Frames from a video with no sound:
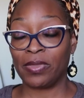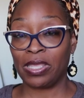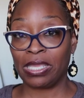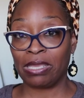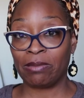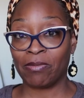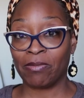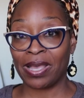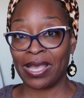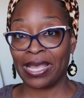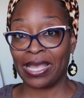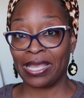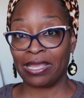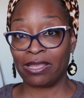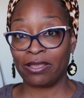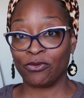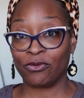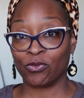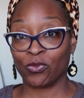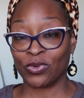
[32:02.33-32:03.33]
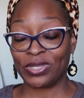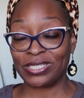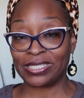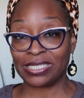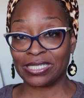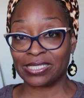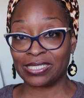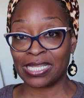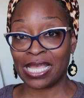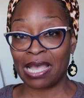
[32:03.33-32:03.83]
in my
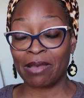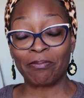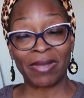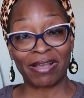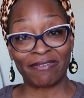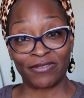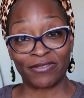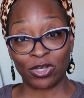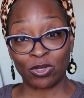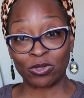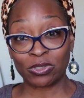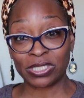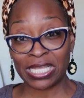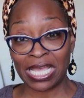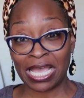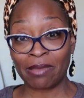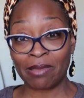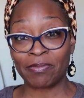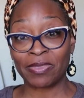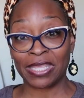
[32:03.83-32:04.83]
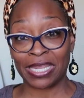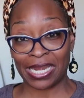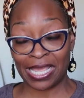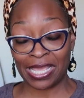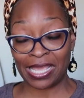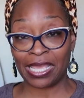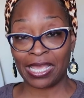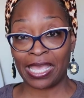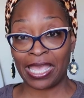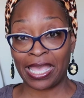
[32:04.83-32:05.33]
recent top, my Vogue top that
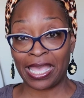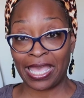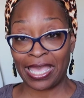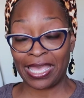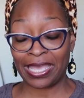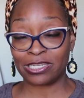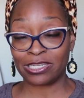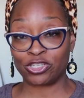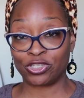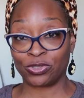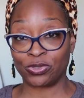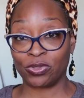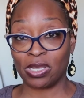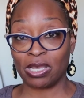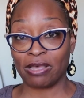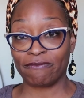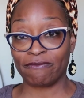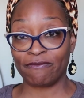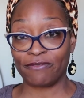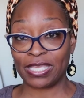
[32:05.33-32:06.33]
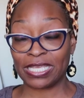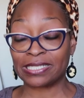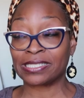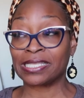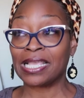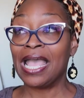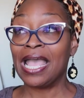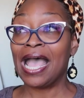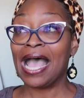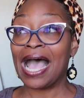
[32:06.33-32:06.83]
I had to
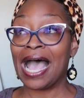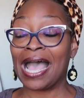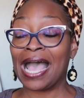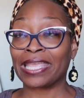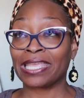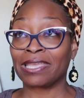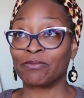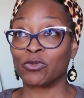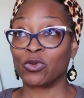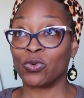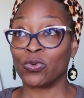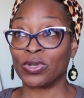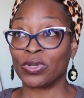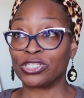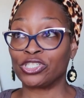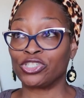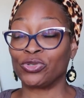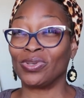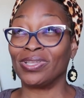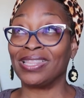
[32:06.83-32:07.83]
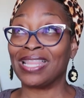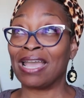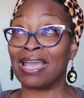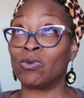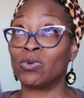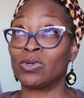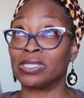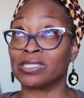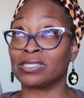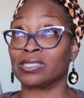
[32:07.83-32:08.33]
fix, I am going to, and
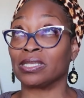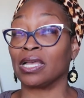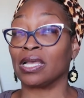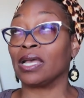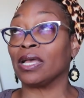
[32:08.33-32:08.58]
that was